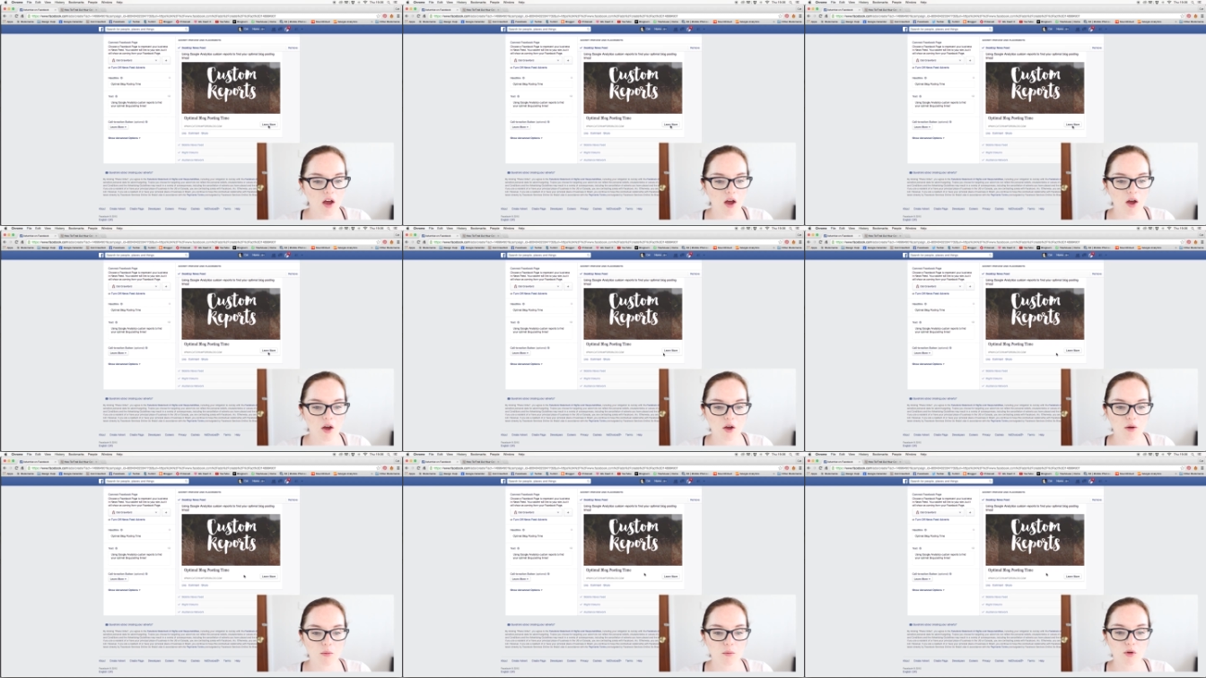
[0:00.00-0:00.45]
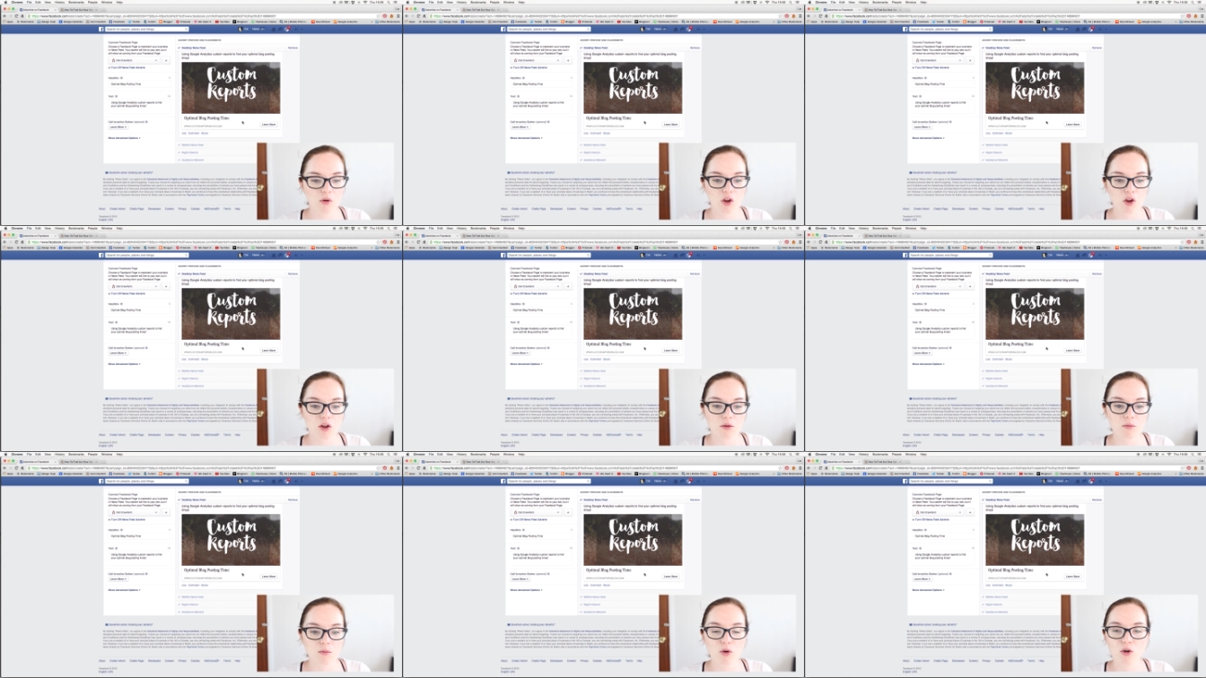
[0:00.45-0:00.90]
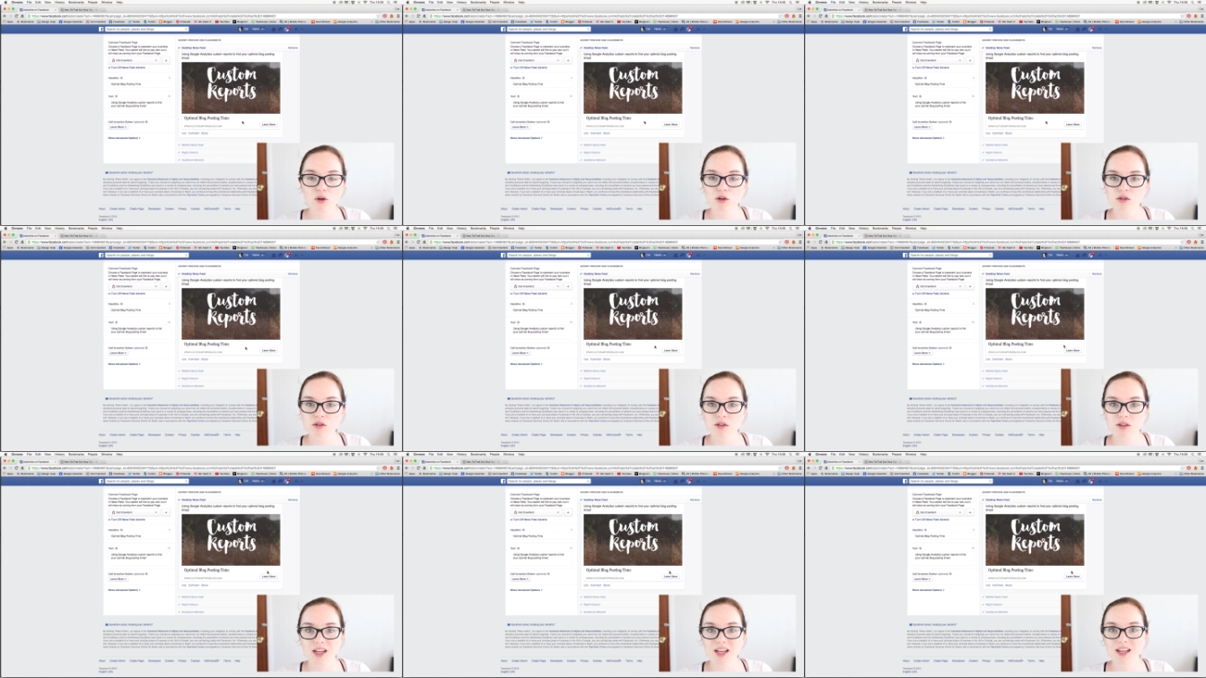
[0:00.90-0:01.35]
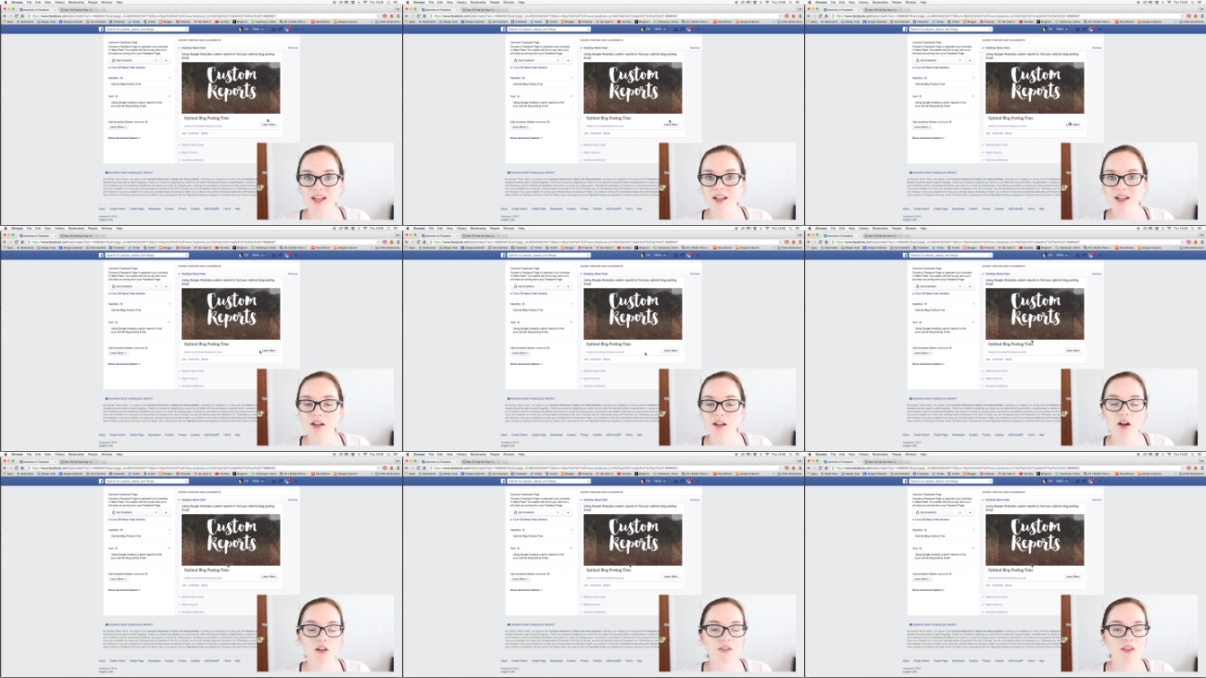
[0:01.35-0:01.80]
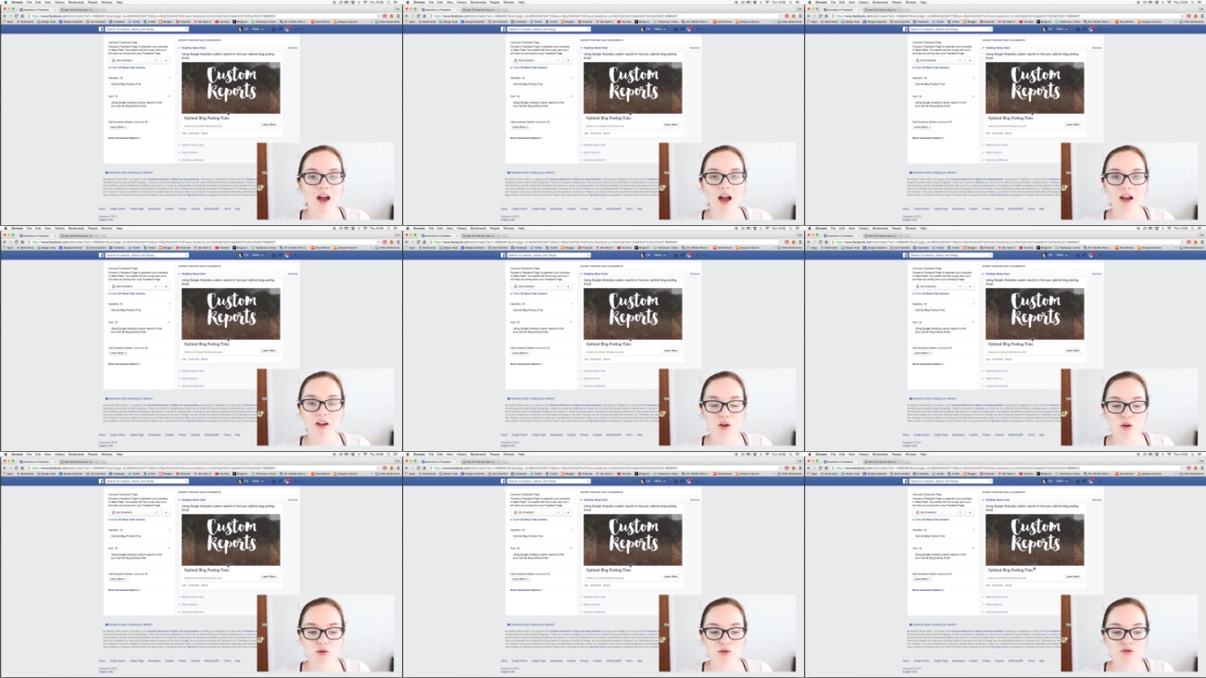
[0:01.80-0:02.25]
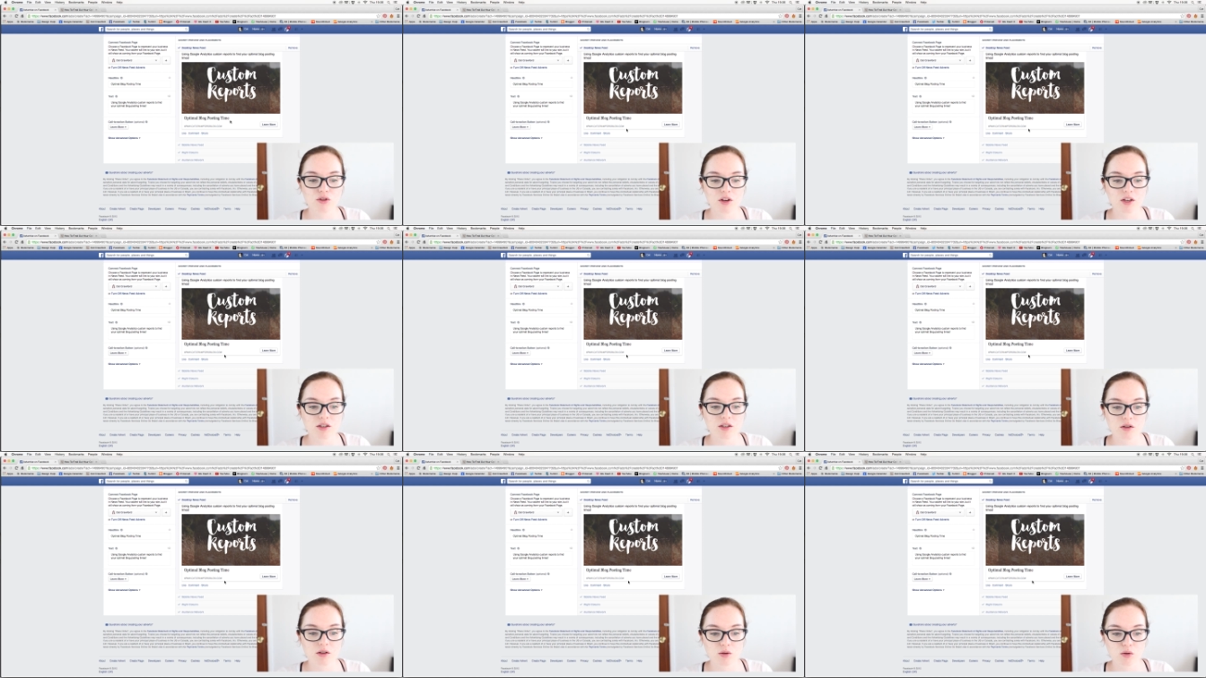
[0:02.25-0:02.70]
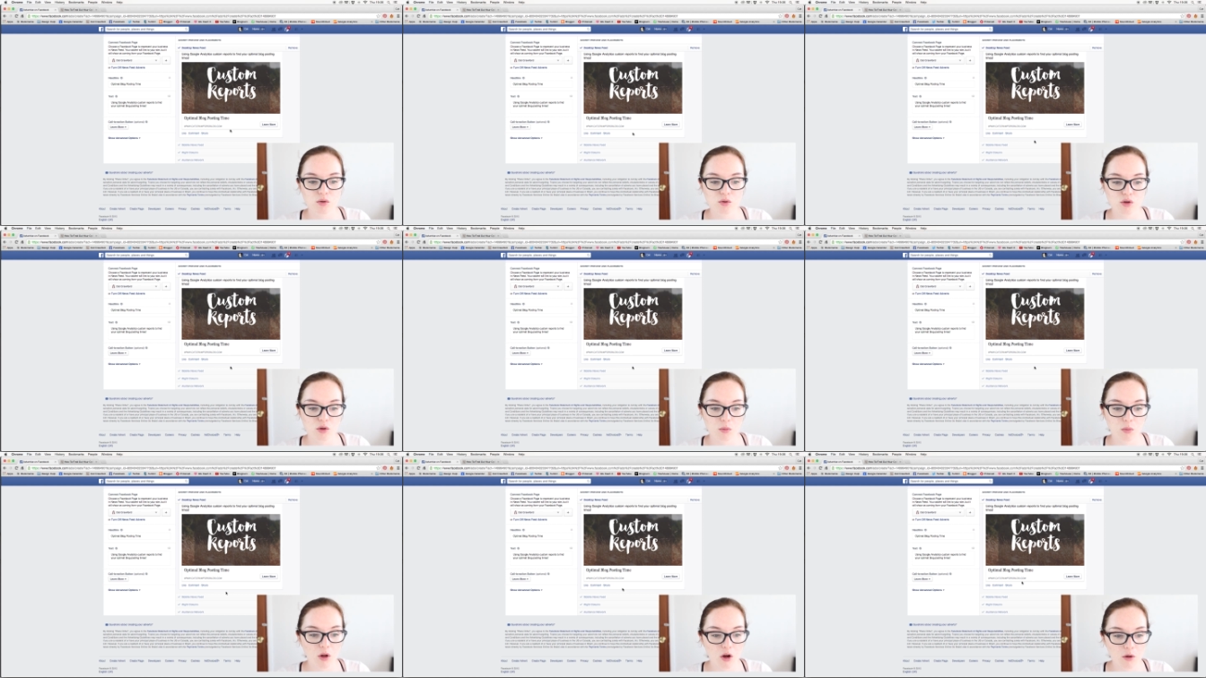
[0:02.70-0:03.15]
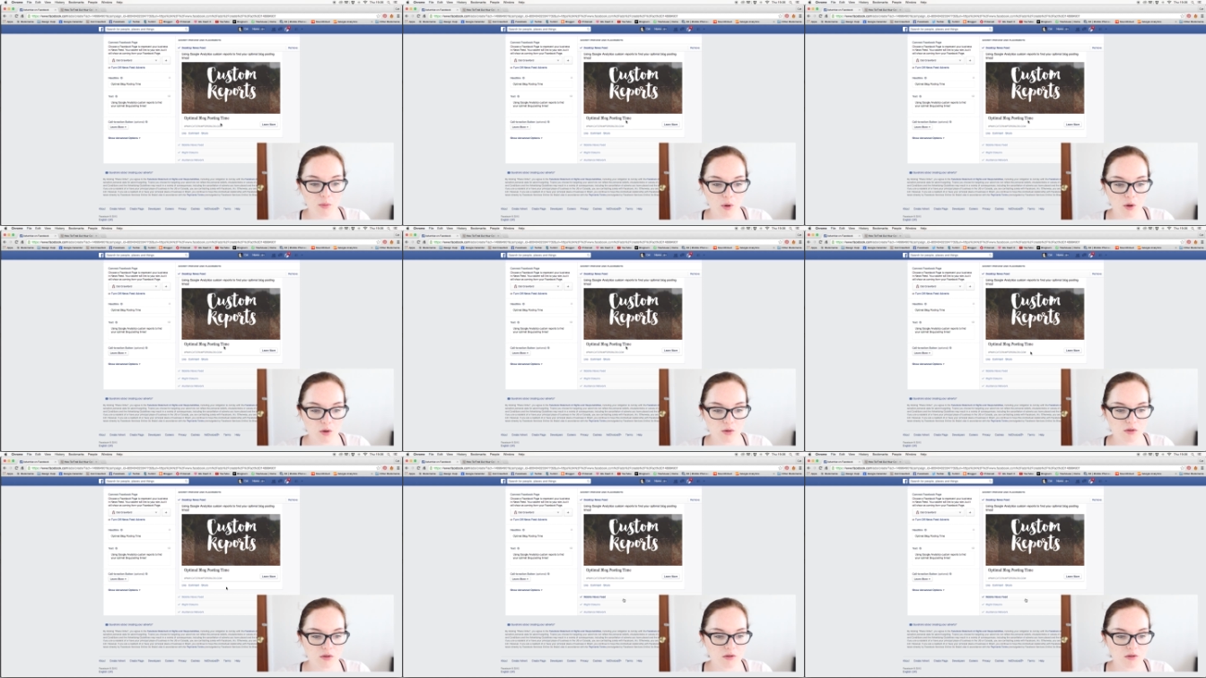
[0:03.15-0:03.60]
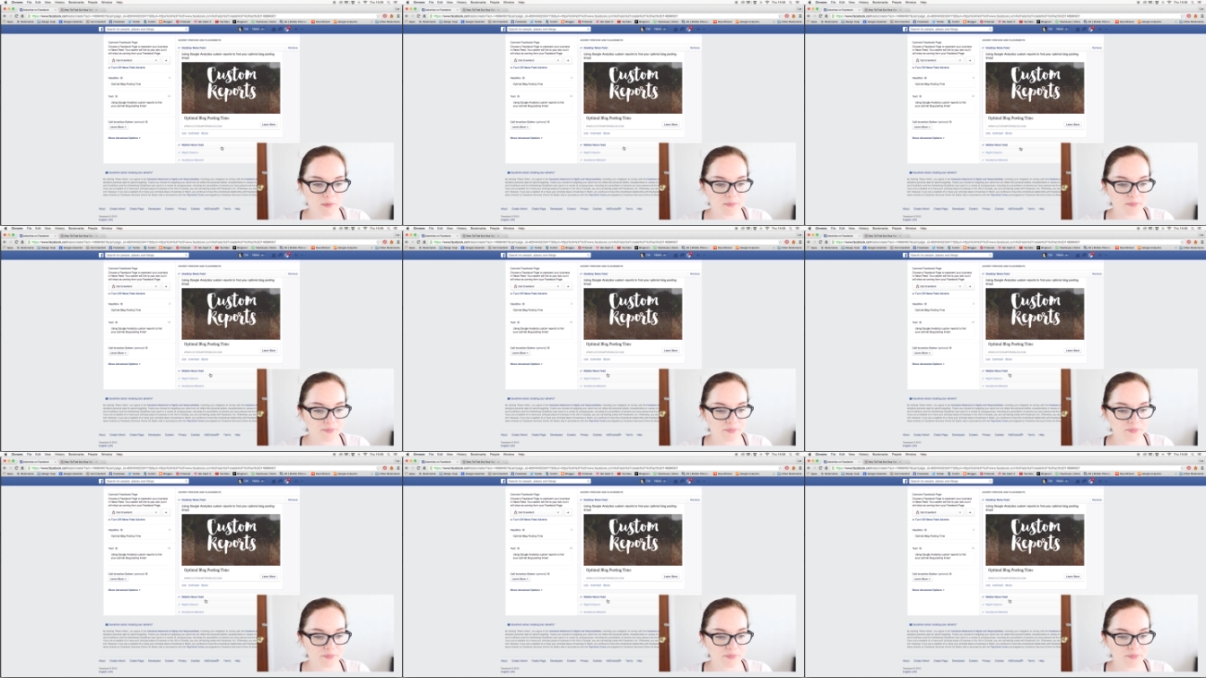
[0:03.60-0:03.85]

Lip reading: learn more so they can click on that and go straight to the blog post.